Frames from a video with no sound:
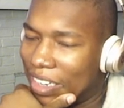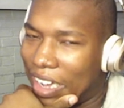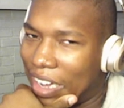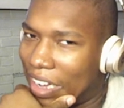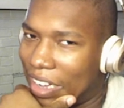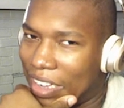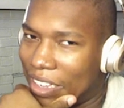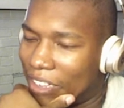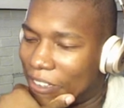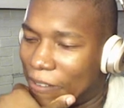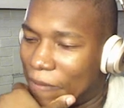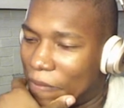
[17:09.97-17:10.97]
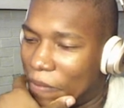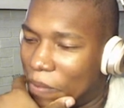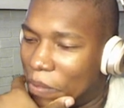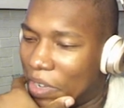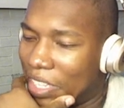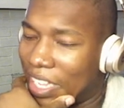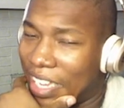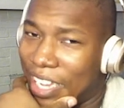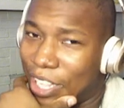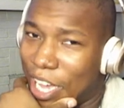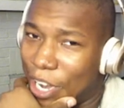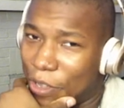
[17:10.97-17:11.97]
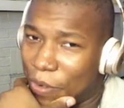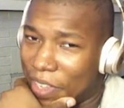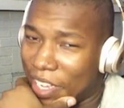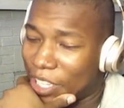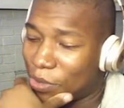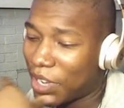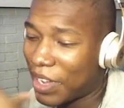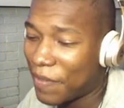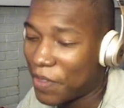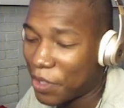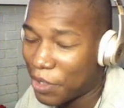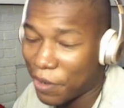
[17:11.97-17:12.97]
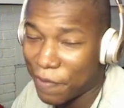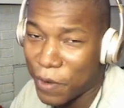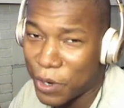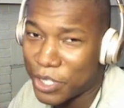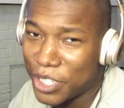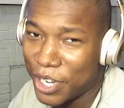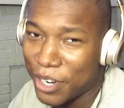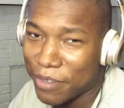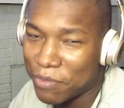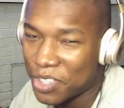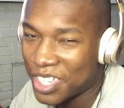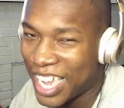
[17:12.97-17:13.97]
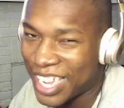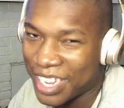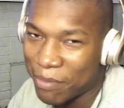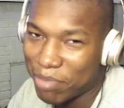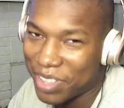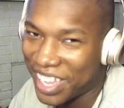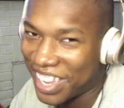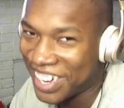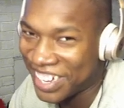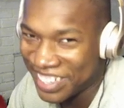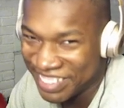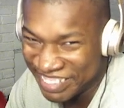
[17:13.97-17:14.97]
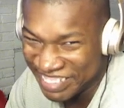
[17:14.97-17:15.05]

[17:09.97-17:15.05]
nah, because I can't lie to you. Guess what? Your first year, you're not getting played.